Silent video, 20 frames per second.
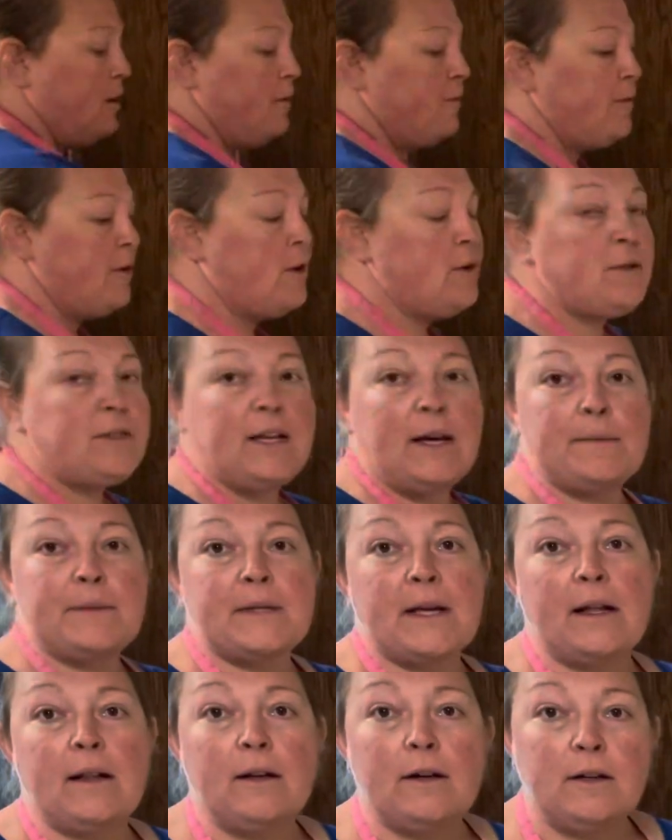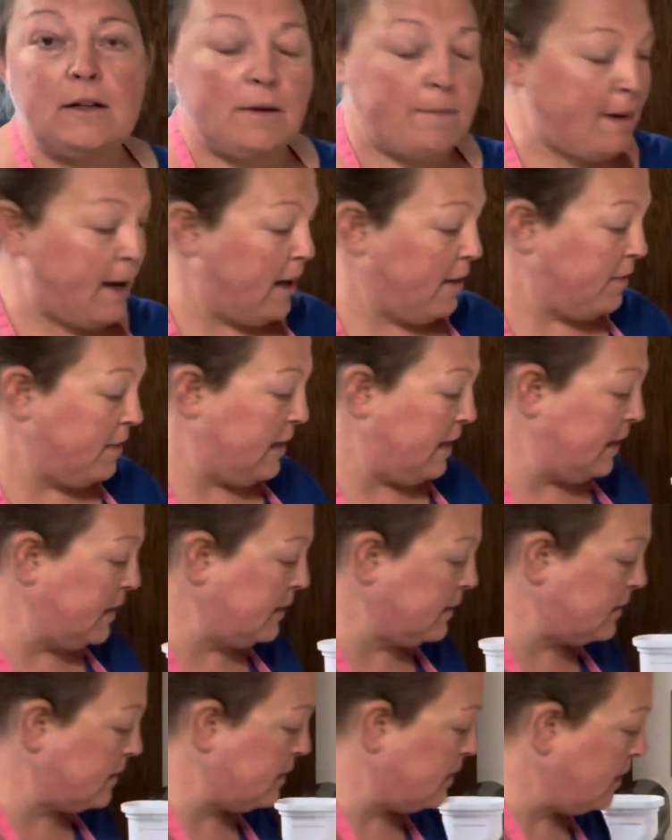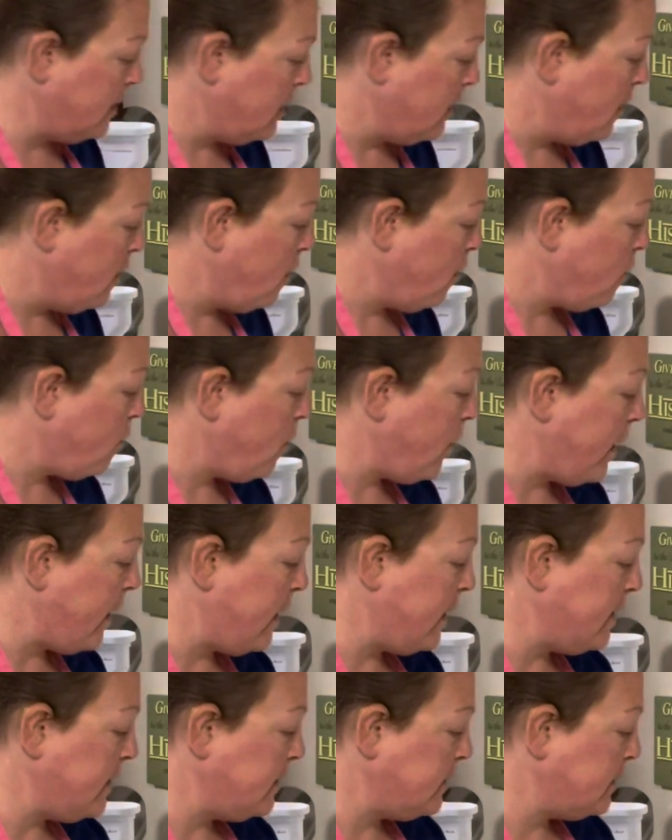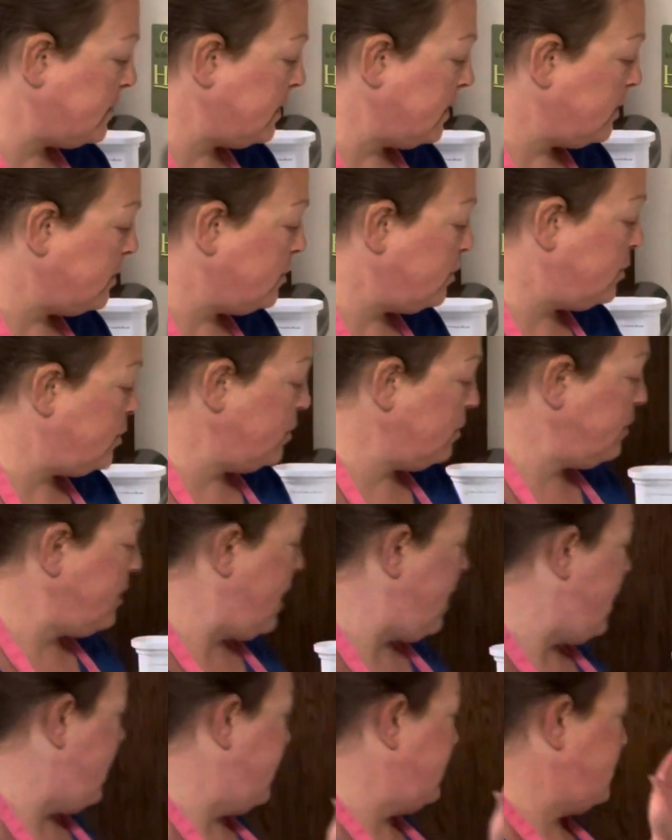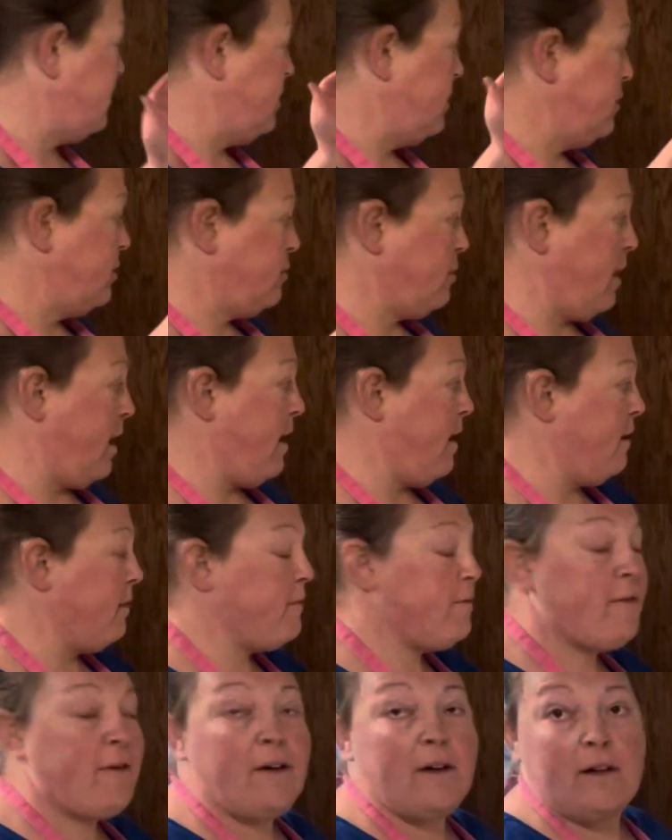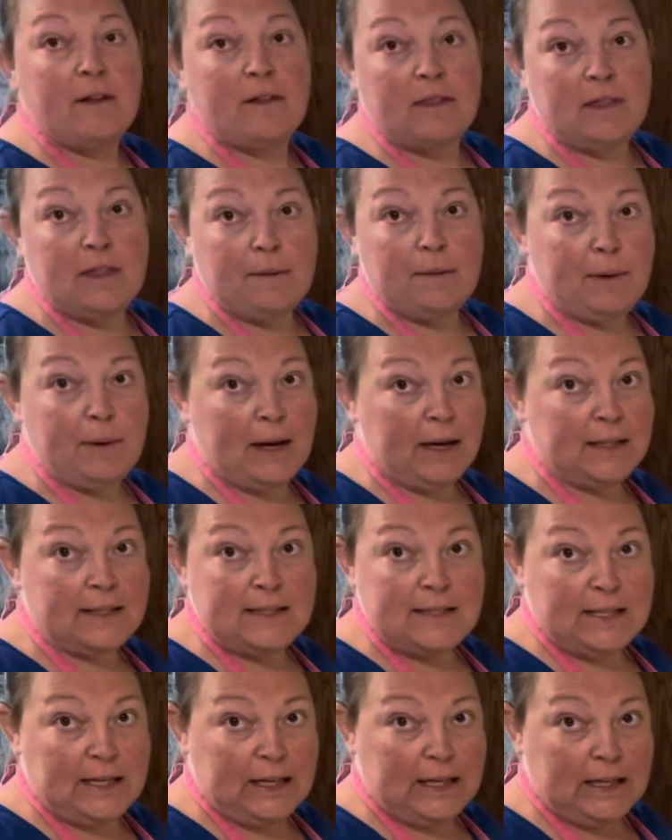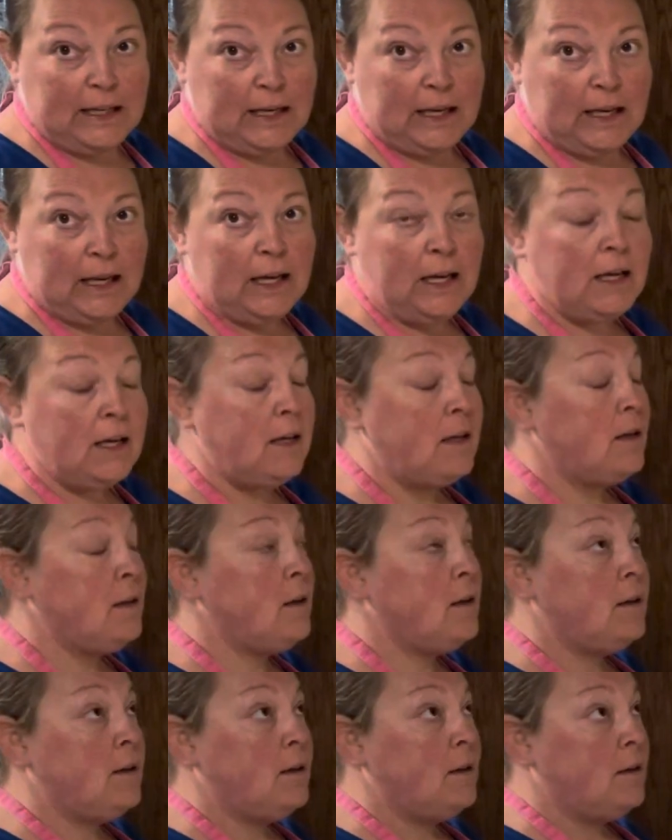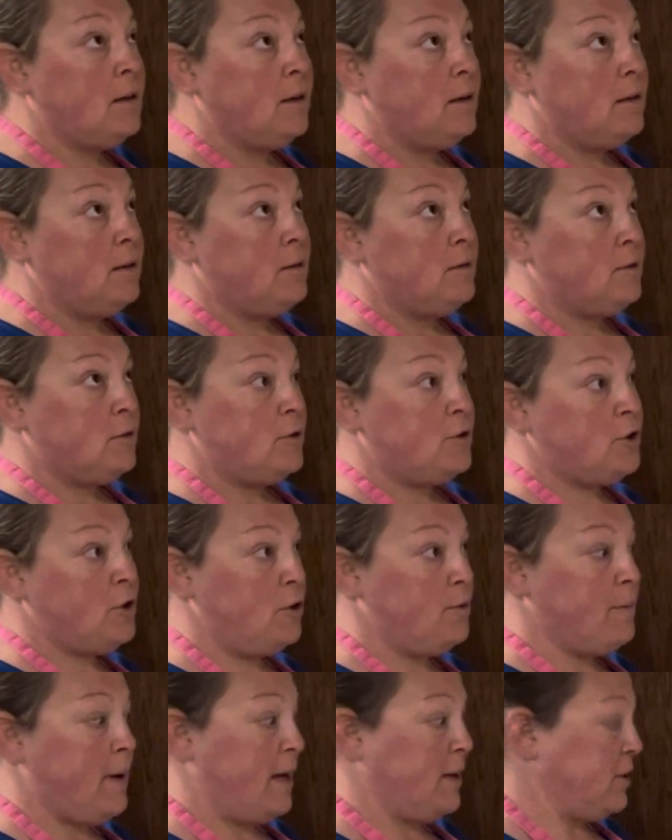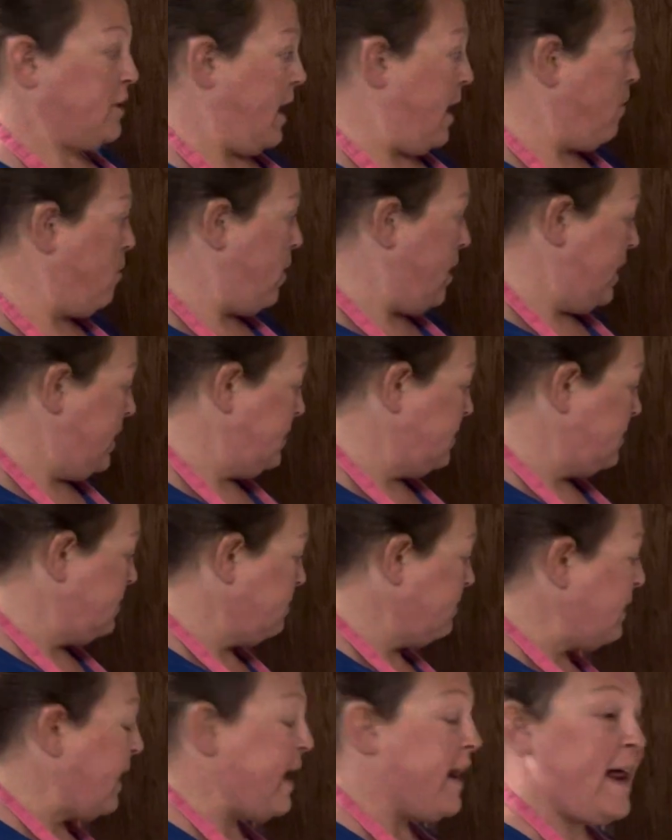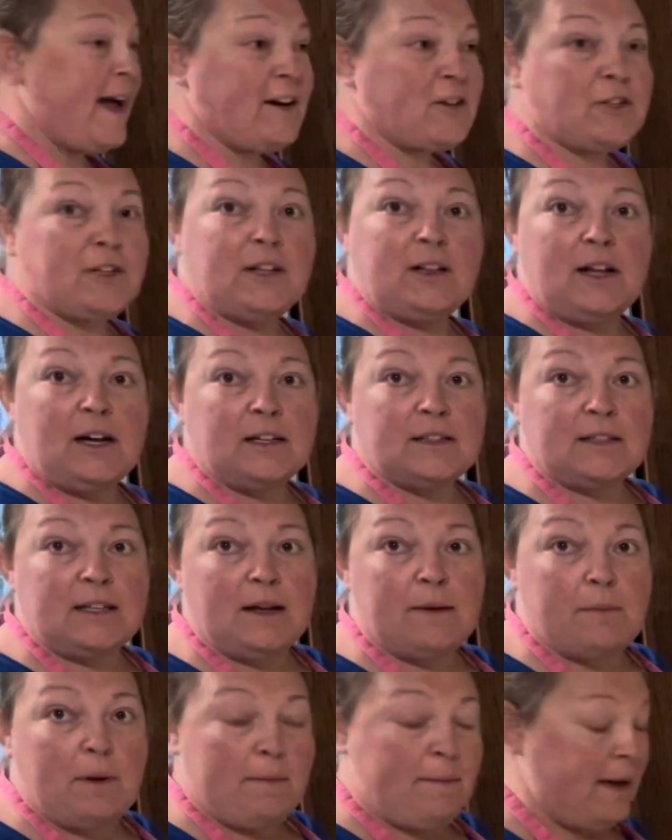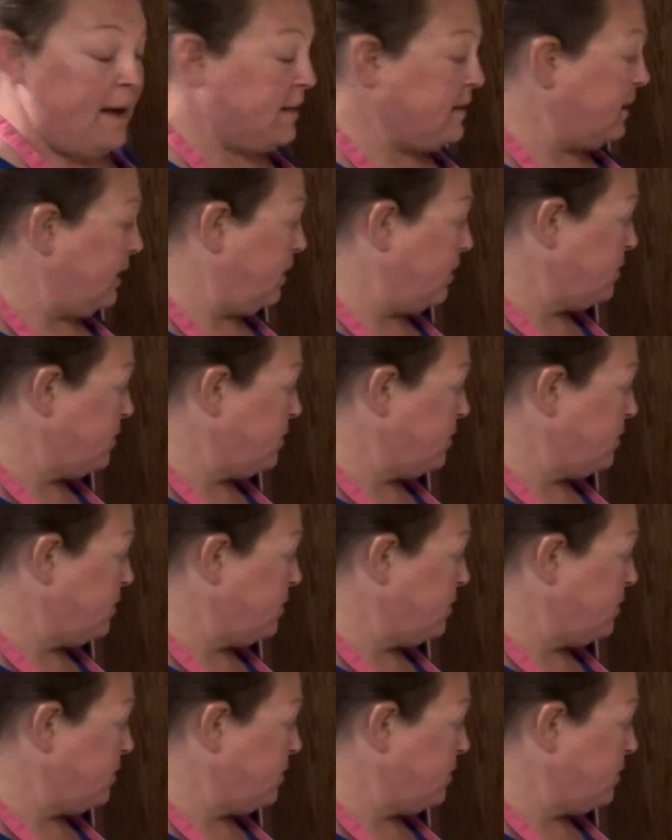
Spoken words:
Few tips I learned about this was do not shove the pasta in too much at once. It actually clogs it up and makes it go